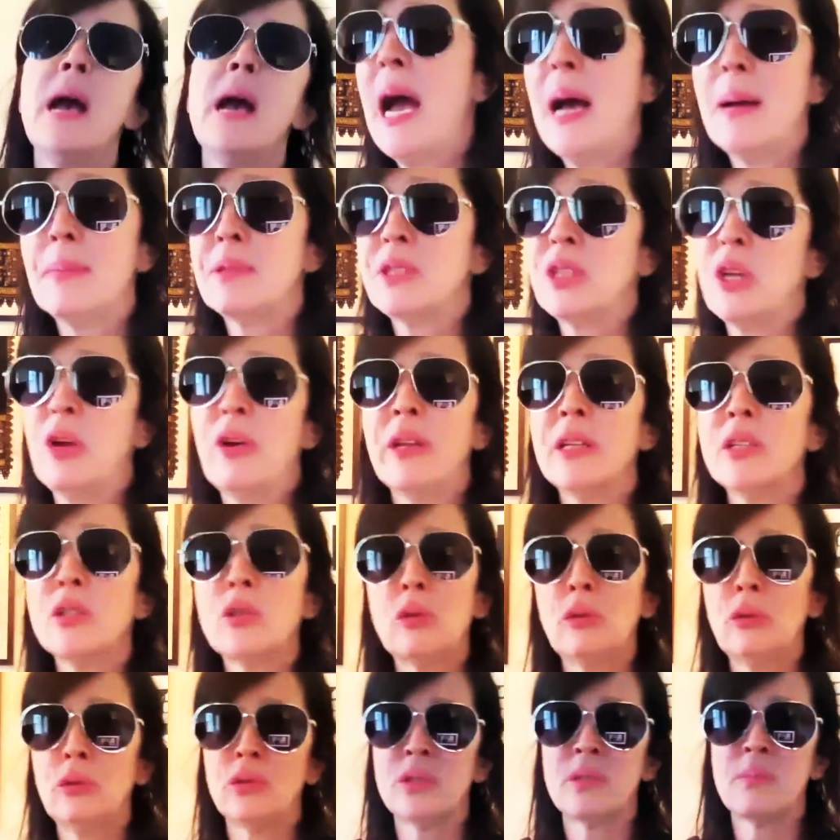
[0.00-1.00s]
I'm starting to
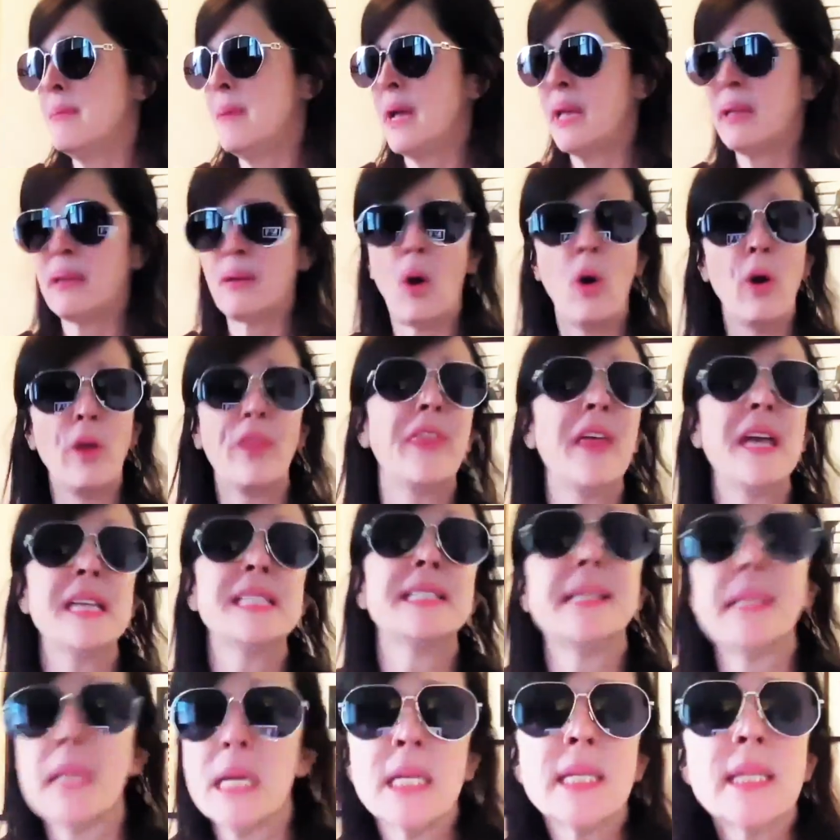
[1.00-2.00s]
lose my
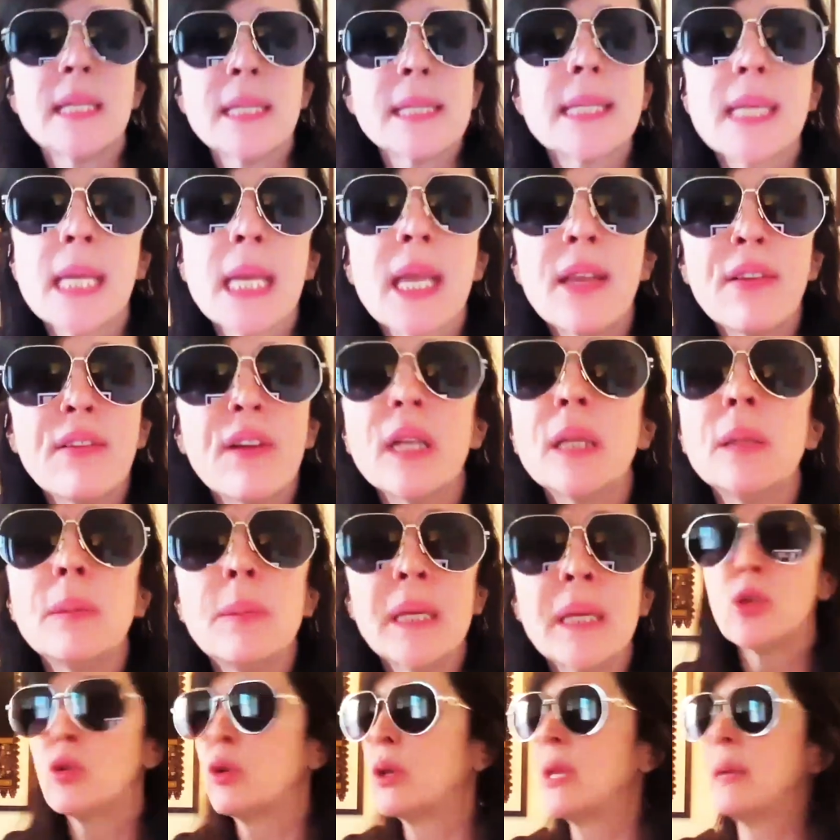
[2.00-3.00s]
authenticity. Even
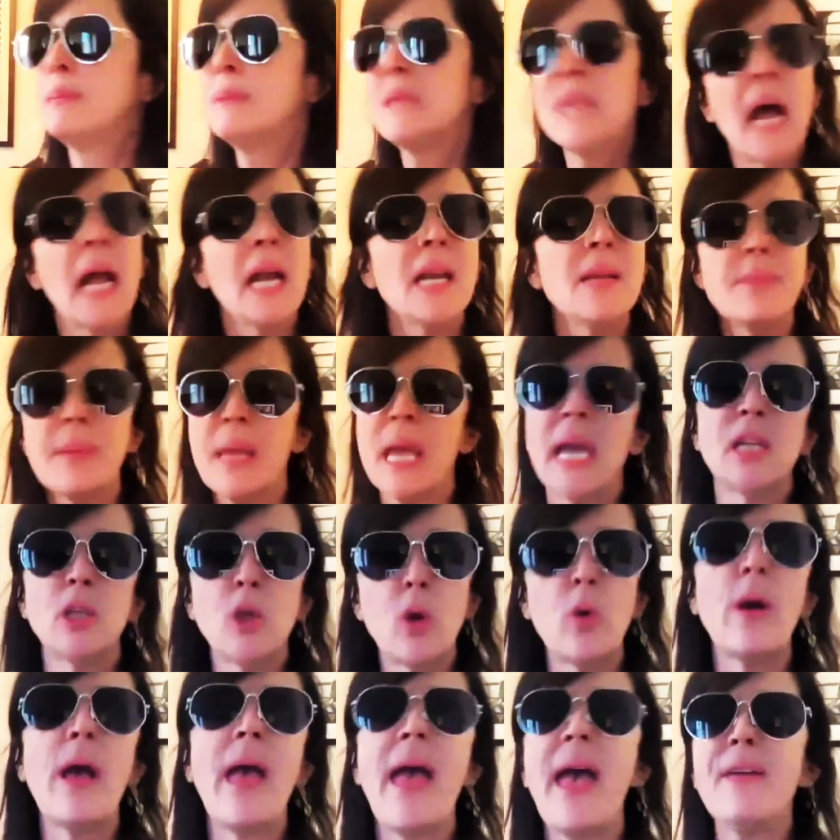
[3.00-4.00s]
you keep telling me I
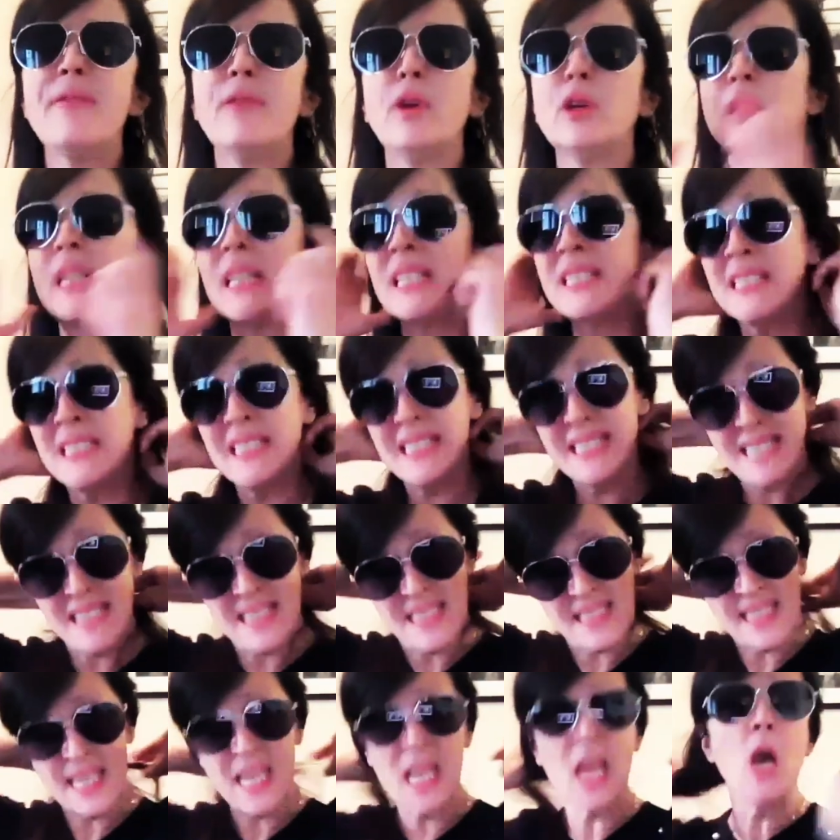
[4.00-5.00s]
don't have
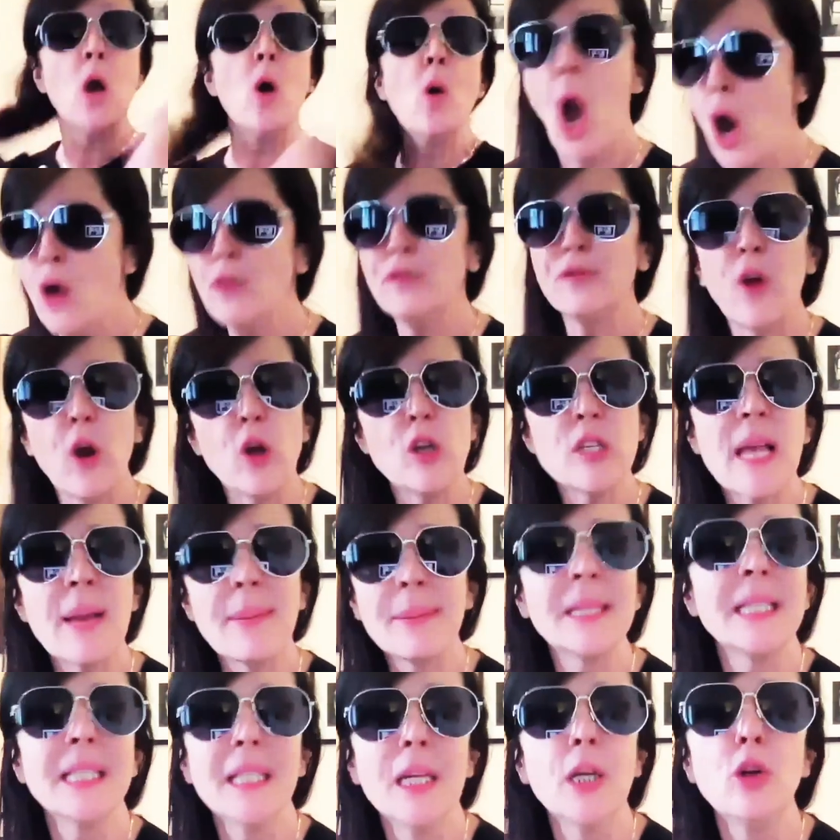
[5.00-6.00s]
authenticity. Of course, I'm
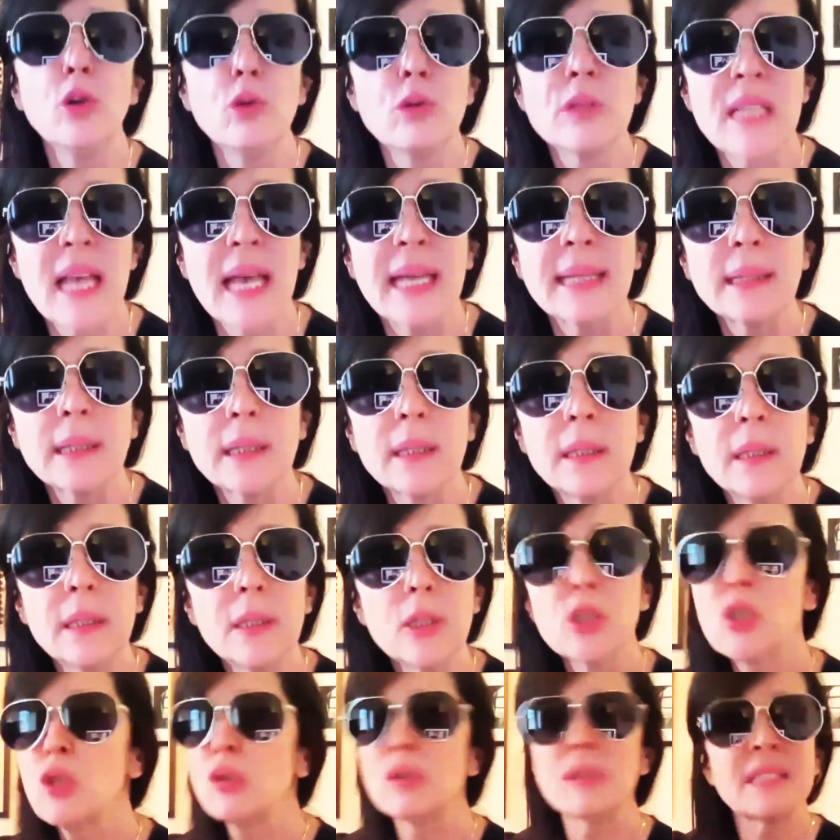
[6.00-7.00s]
going to lose it.
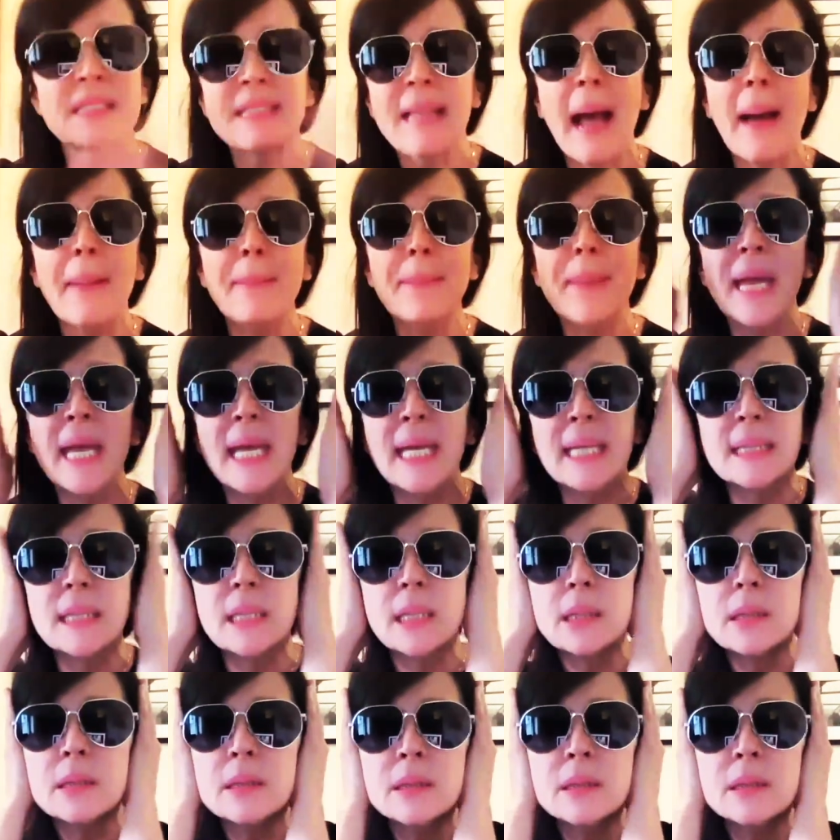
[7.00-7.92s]
So stop it.